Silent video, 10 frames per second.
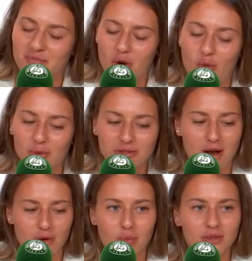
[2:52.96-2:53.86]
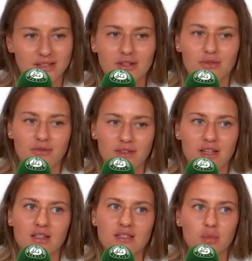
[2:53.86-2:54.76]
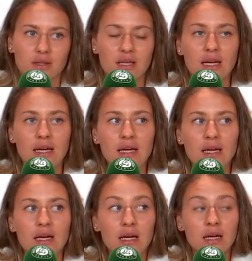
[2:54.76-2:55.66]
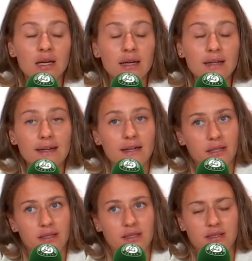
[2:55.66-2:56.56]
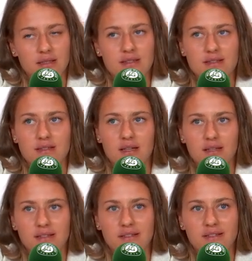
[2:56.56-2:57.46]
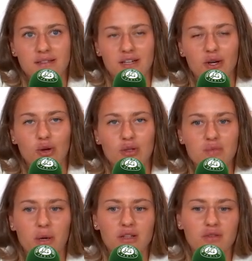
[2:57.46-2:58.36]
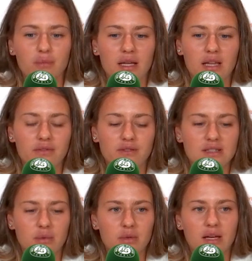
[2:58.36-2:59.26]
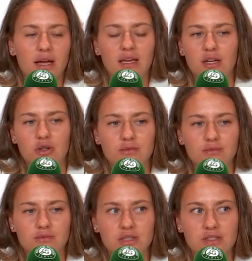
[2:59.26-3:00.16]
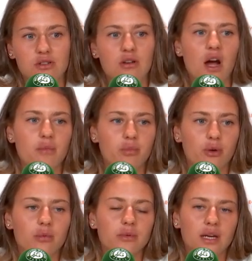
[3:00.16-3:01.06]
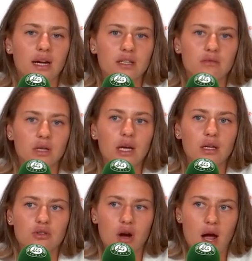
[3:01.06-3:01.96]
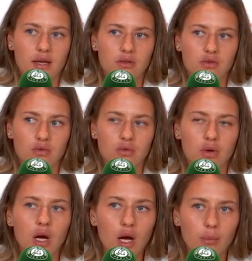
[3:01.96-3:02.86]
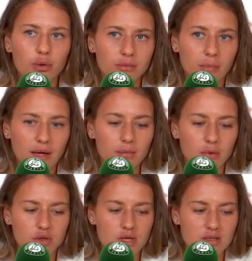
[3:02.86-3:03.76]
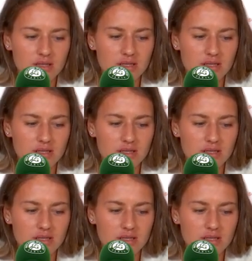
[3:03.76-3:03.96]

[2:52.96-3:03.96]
almost 100% of things. But yeah, it's part of my life. It's something I cannot describe. Probably I try to put my emotions